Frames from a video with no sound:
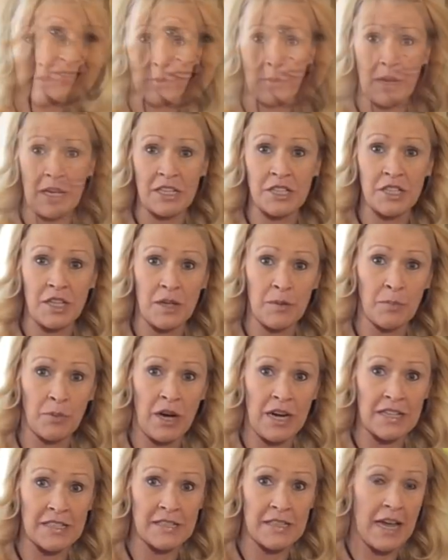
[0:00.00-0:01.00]
Information,
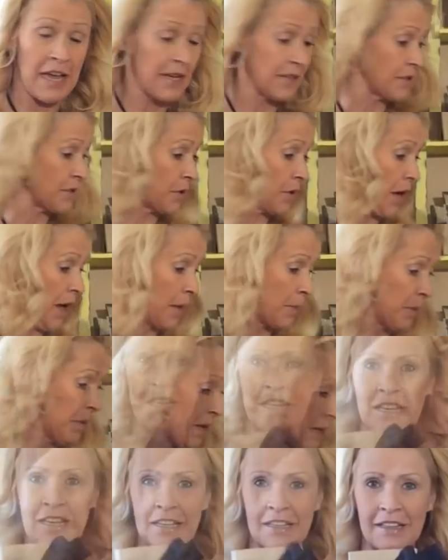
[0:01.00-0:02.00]
price tags are
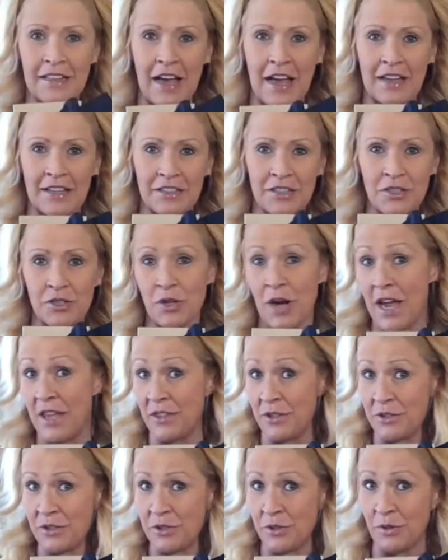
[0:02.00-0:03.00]
up. I try
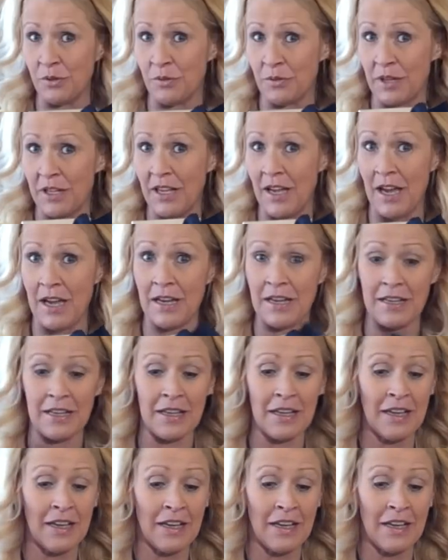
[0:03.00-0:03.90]
their jewelry. I